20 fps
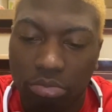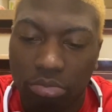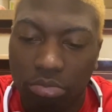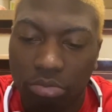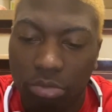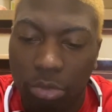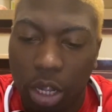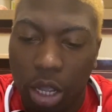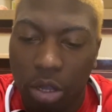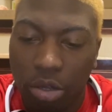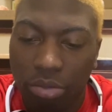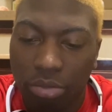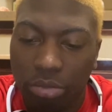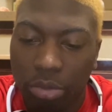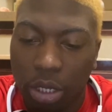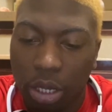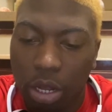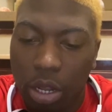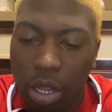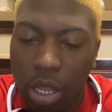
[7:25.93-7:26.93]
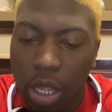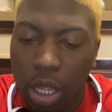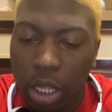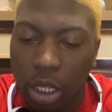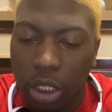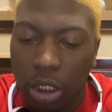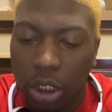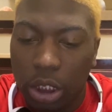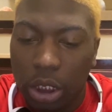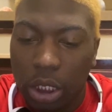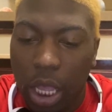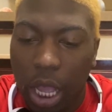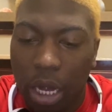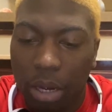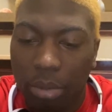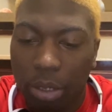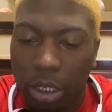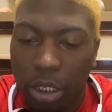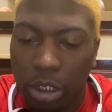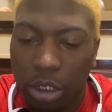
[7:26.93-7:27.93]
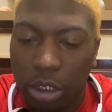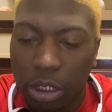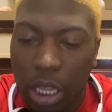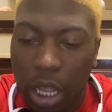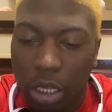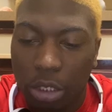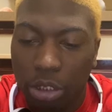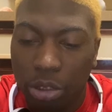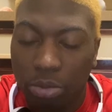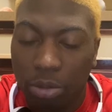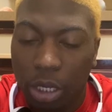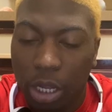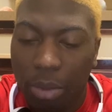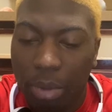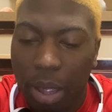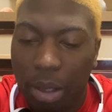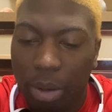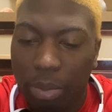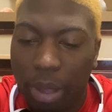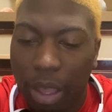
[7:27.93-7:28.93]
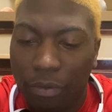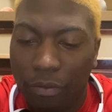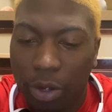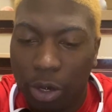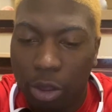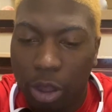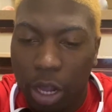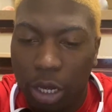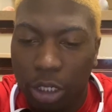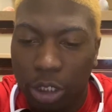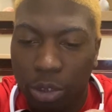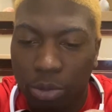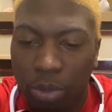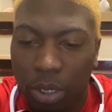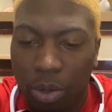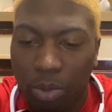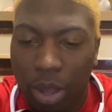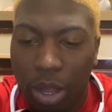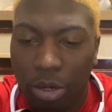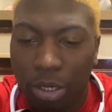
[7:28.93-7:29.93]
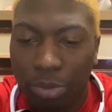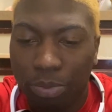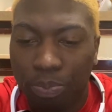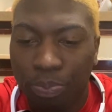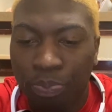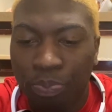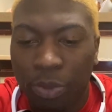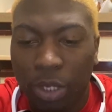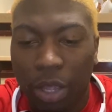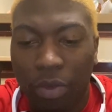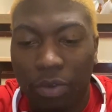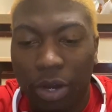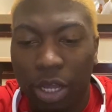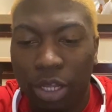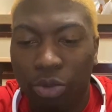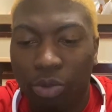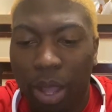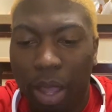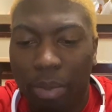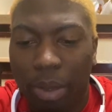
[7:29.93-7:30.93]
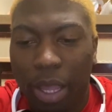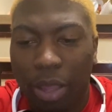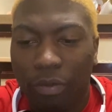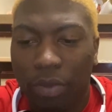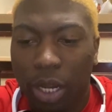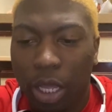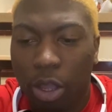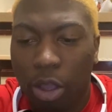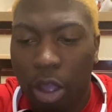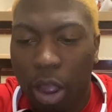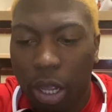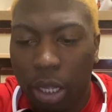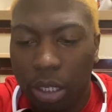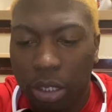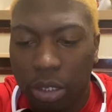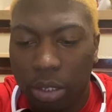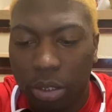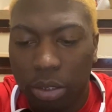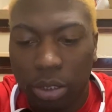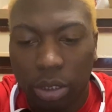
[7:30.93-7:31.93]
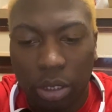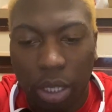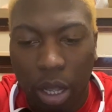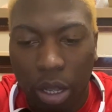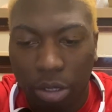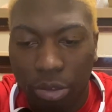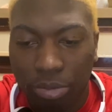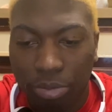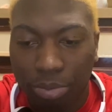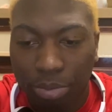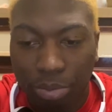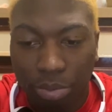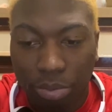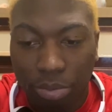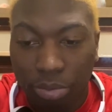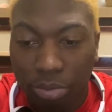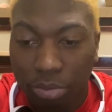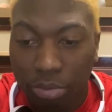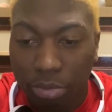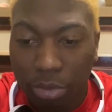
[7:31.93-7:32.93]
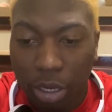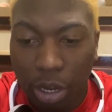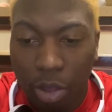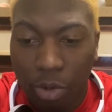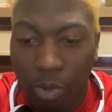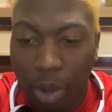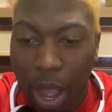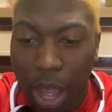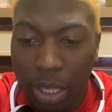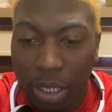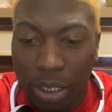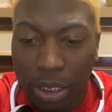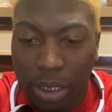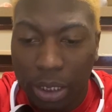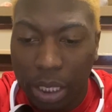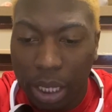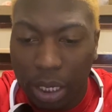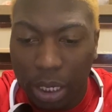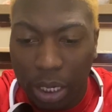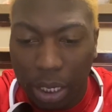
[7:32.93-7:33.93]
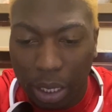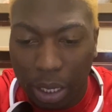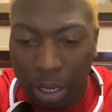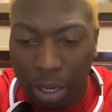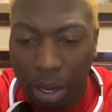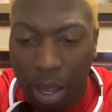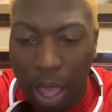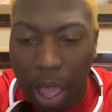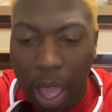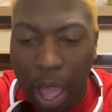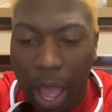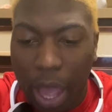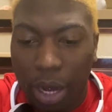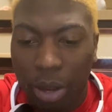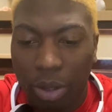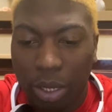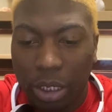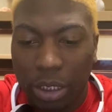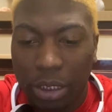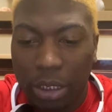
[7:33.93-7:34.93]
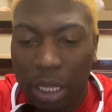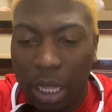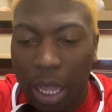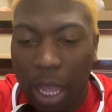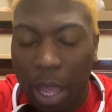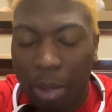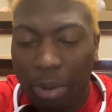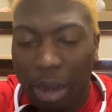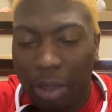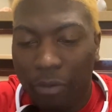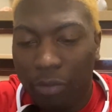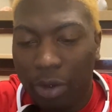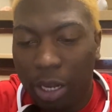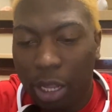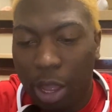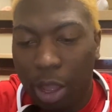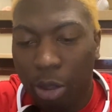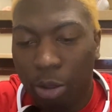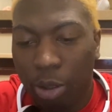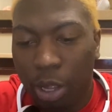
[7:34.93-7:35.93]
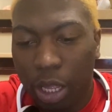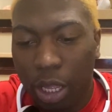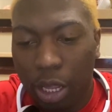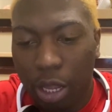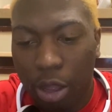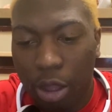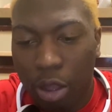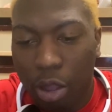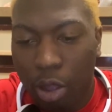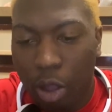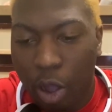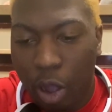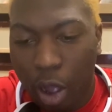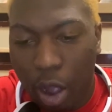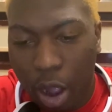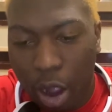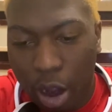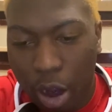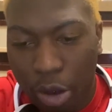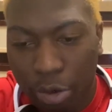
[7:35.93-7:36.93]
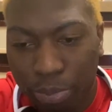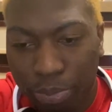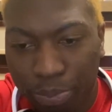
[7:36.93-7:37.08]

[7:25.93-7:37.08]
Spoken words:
Nope. You just got it because you thought you weren't going to be able to pay for the car that you really wanted. Even though you ain't paying for that car either. So, while you're settling, I don't understand. I'm not finna go get a car